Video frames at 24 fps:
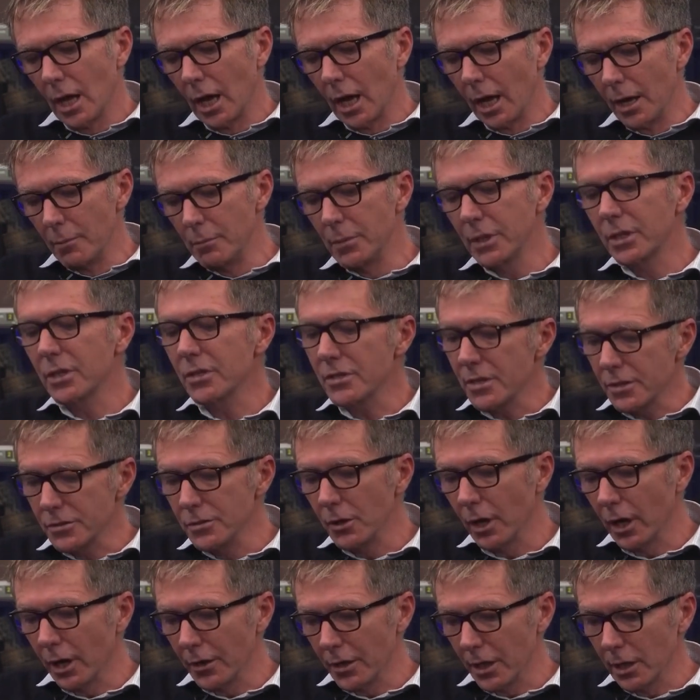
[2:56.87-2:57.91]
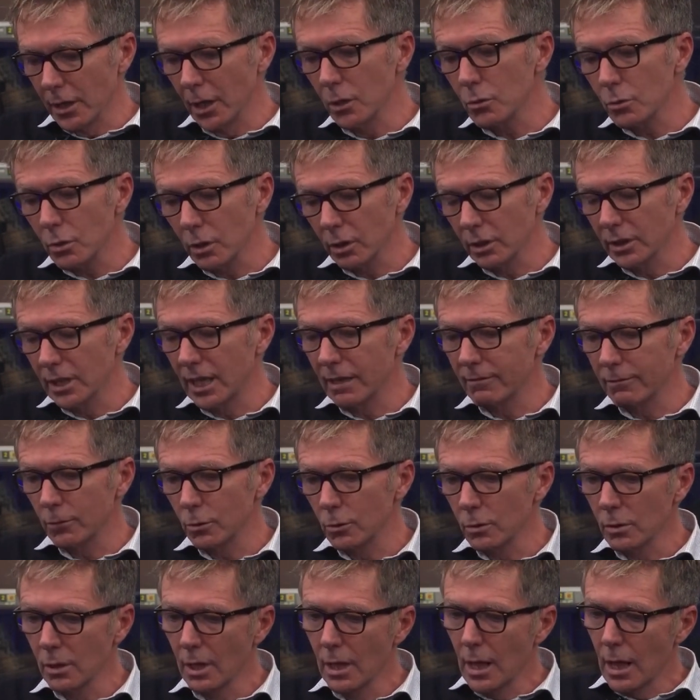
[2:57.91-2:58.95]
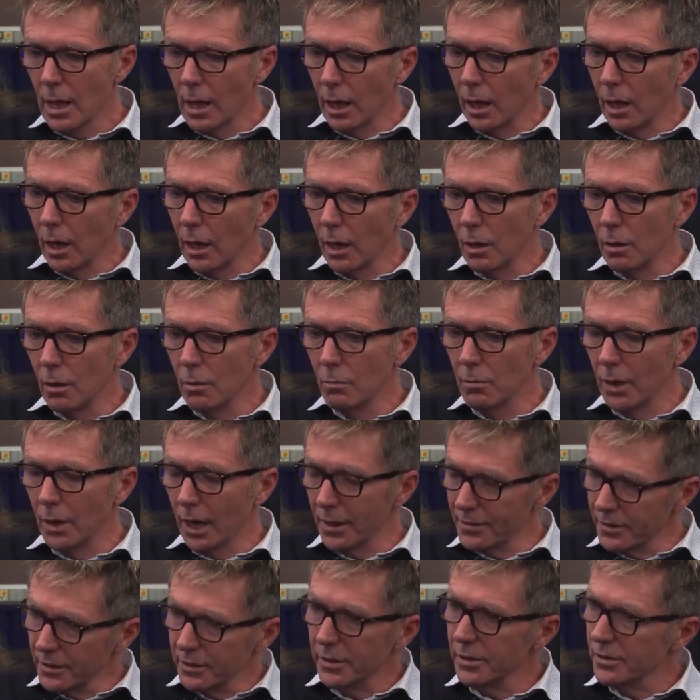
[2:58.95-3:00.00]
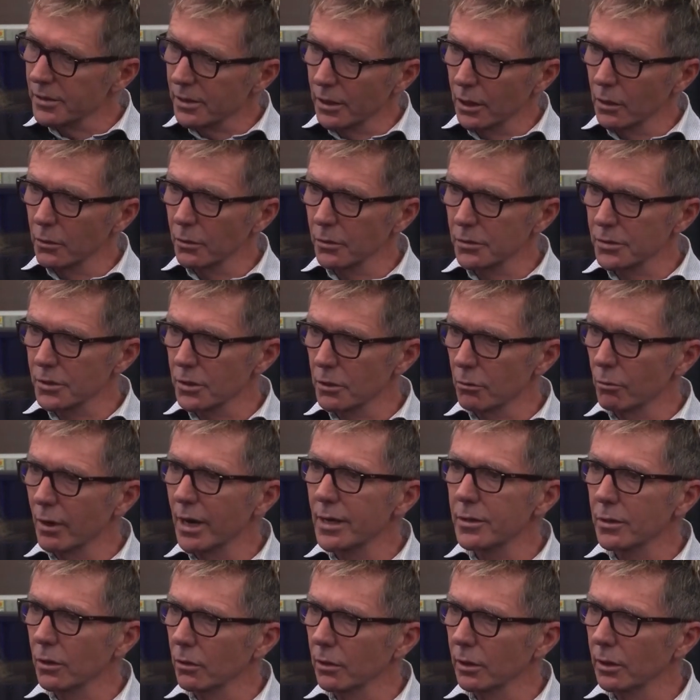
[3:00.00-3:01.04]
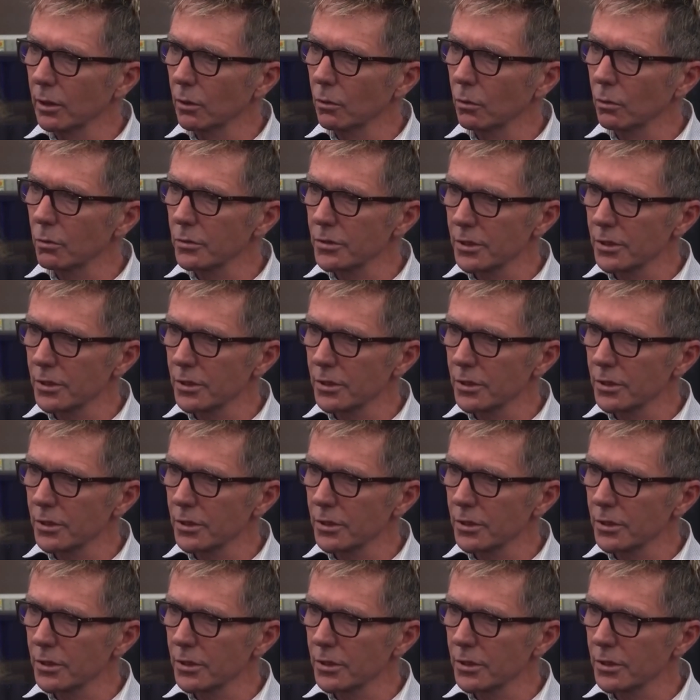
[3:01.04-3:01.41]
And because it's not on a local level, I think it's going under the radar a little.